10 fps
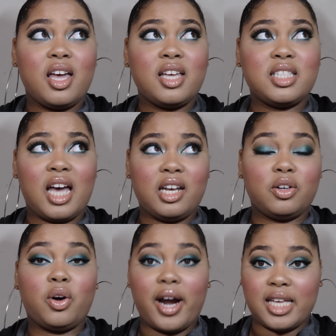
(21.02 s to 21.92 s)
it's kind
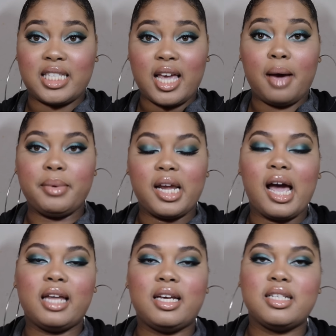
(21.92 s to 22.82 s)
of crazy how many
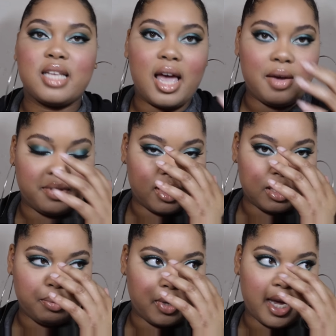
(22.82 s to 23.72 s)
highlighters I have at
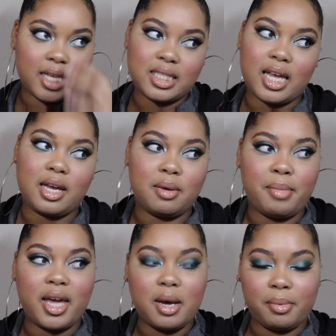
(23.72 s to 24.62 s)
this point as like a
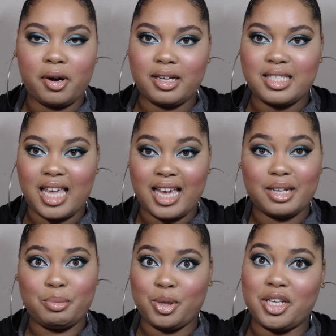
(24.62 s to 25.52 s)
makeup artist
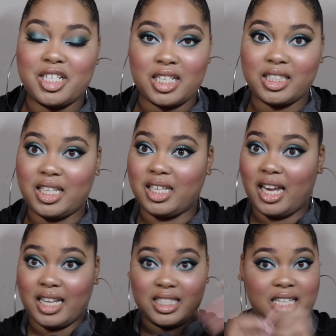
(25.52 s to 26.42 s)
and a beauty junkie
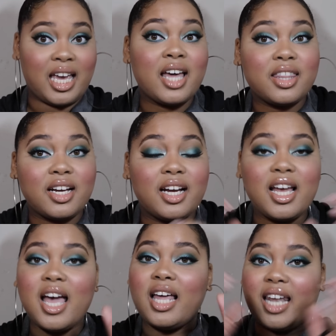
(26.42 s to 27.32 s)
like together
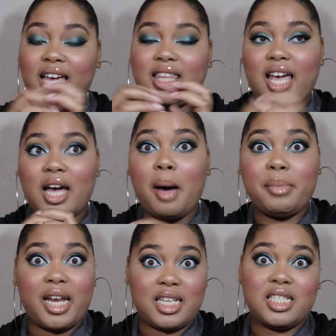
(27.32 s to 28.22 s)
like that
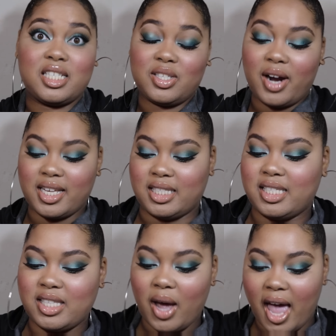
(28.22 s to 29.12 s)
combination is crazy
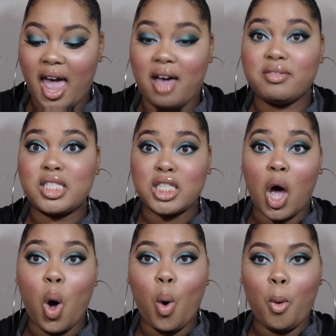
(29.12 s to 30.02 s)
so I have
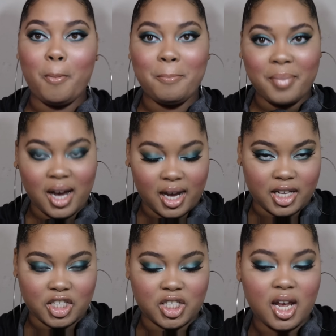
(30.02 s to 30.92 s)
so
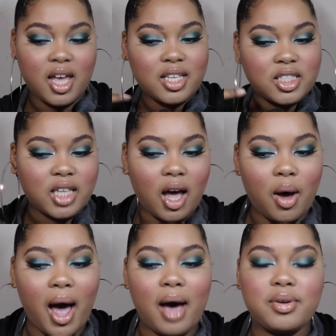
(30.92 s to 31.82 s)
much so
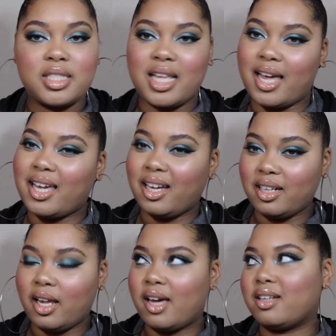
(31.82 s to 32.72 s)
I was like kind
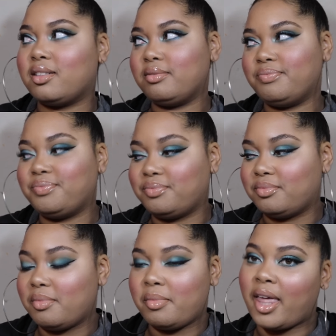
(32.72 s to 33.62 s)
of like
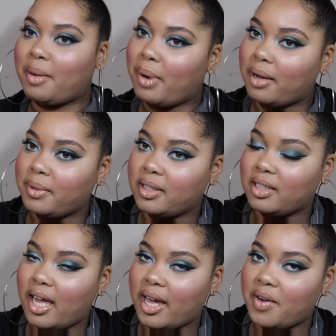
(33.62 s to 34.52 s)
mm, they probably
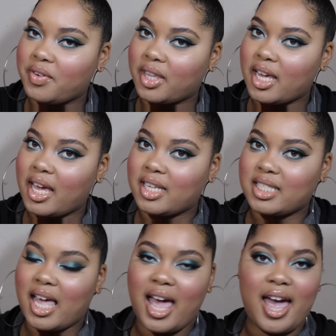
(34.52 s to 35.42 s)
look like everything else
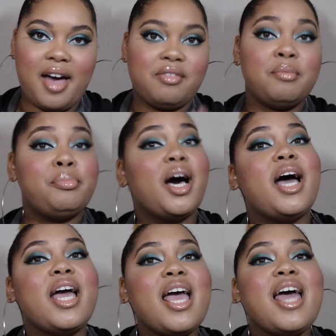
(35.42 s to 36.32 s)
I have
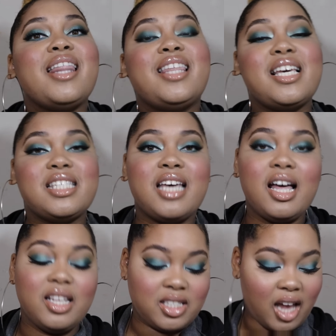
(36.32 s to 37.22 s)
but these
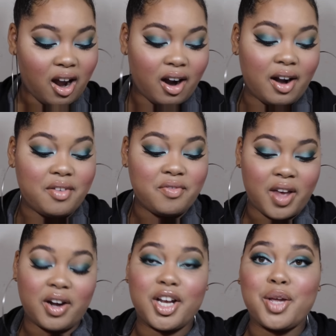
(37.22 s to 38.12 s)
colors are
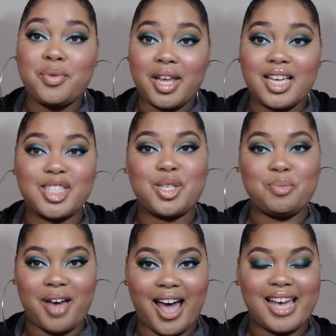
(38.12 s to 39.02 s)
very unique to
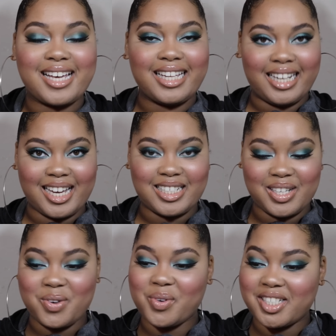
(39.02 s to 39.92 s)
my
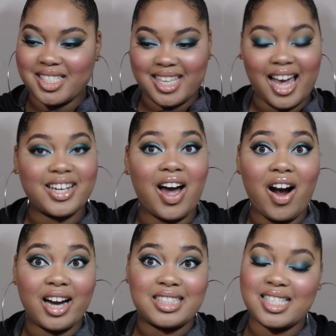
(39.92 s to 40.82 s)
collection which is kind of
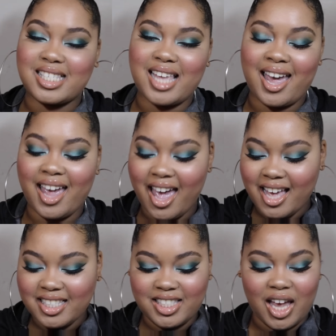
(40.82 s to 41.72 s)
hard to say
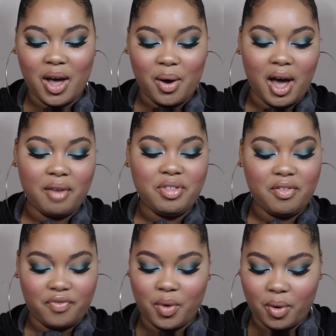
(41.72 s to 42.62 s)
so of the
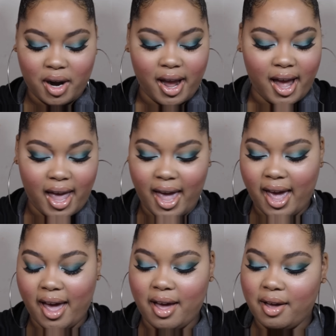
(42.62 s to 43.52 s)
four I
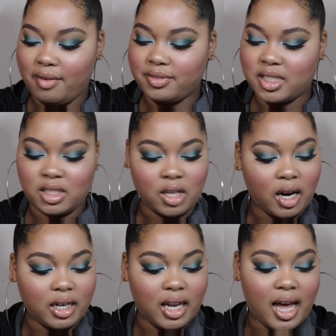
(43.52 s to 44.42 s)
have
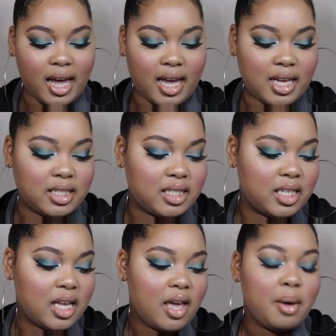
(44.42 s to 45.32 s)
Starlight
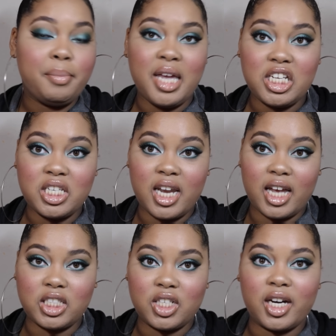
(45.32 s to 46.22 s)
Peach
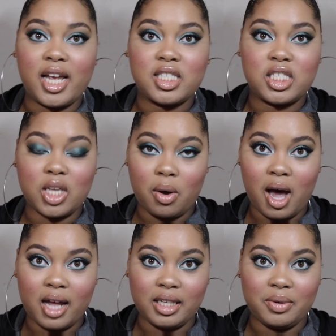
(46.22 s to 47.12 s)
Nectar, and So
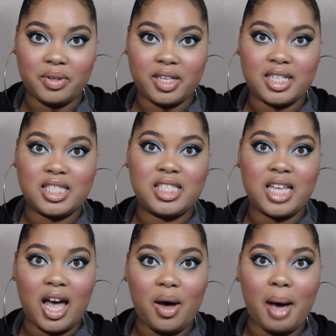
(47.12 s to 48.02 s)
Hollywood. So
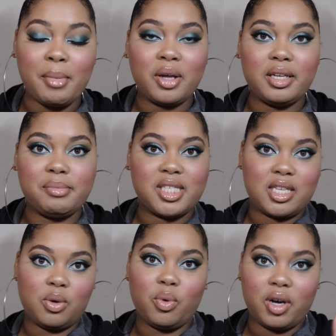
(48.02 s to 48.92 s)
I'm only
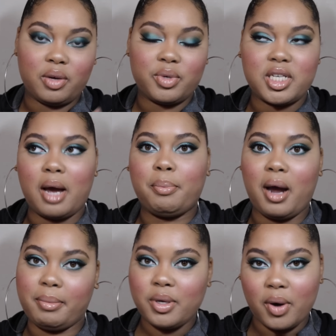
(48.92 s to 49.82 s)
missing one, which I'll
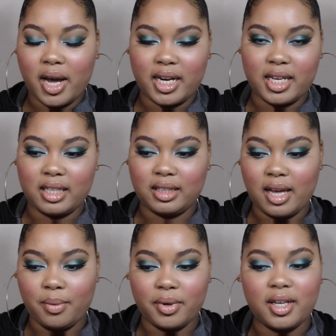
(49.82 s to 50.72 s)
probably go ahead and get
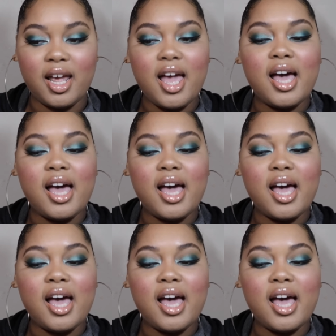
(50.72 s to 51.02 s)
that one.